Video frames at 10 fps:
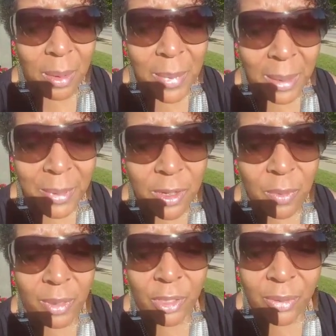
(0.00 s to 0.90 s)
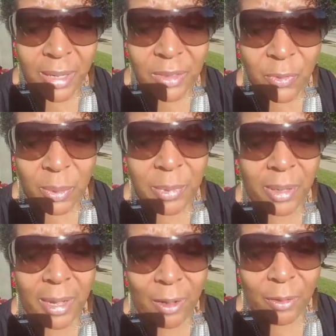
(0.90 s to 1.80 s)
Maybe you want to transform
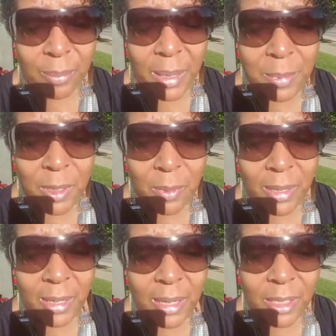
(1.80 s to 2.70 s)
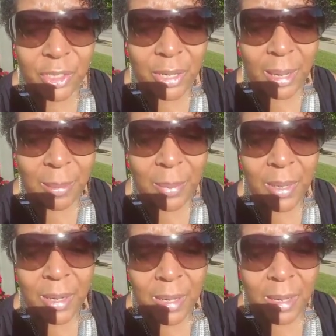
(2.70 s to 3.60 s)
your health. Maybe you want to get in shape,
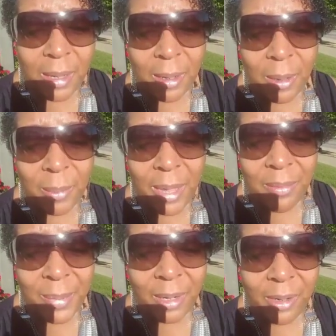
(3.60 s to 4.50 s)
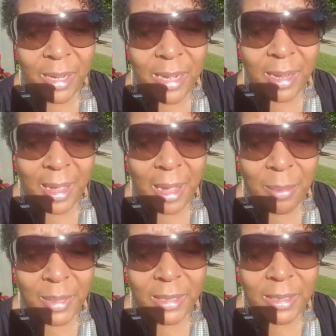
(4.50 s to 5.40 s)
have better eating
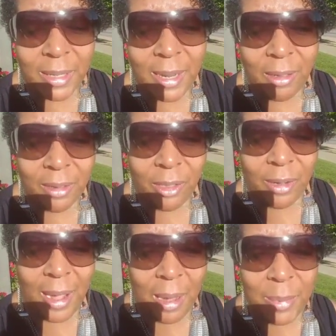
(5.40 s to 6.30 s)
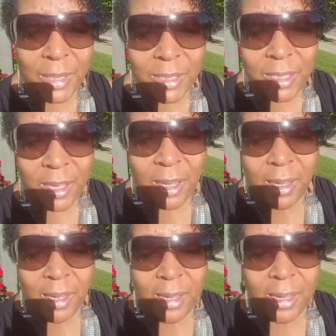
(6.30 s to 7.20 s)
habits and healthier habits,
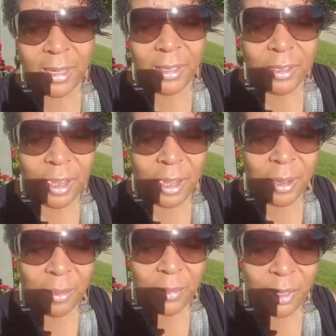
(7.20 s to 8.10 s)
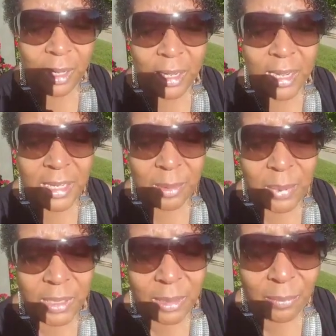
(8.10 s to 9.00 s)
and you're going to need to
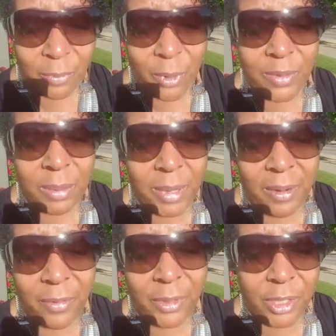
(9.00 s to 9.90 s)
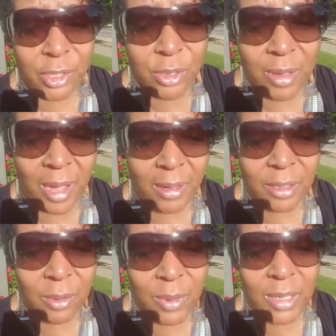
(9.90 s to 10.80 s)
put forth some effort to do
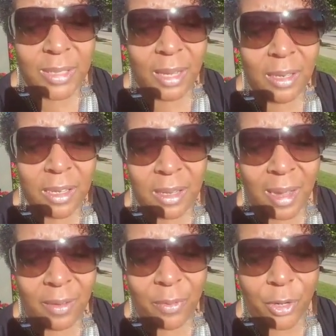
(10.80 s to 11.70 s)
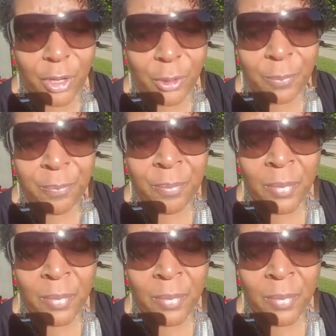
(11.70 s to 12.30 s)
that. So what does that look like for you?